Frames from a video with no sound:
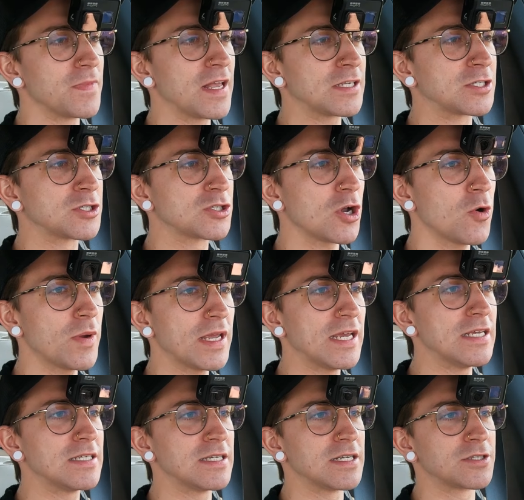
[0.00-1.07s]
It's so
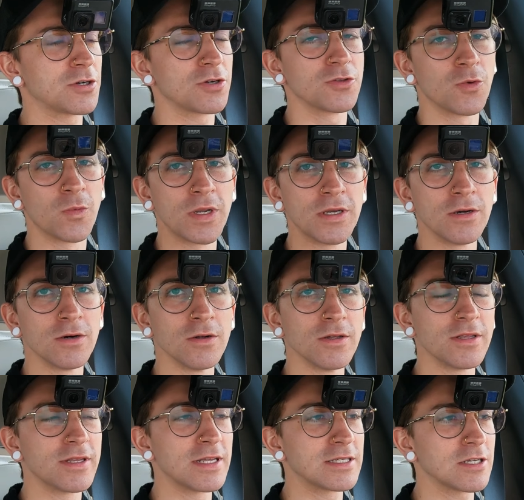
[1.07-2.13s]
easy to turn the wheel.
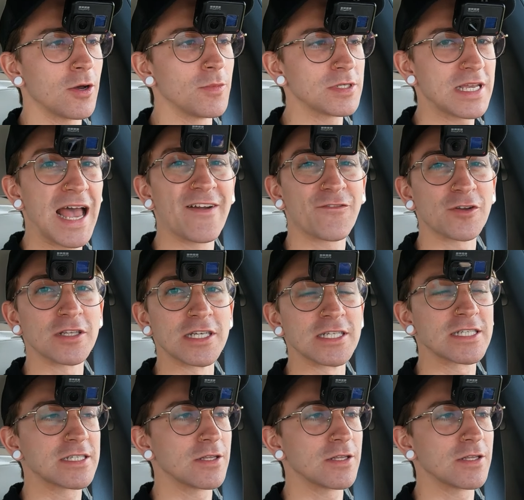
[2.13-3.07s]
It's almost effortless.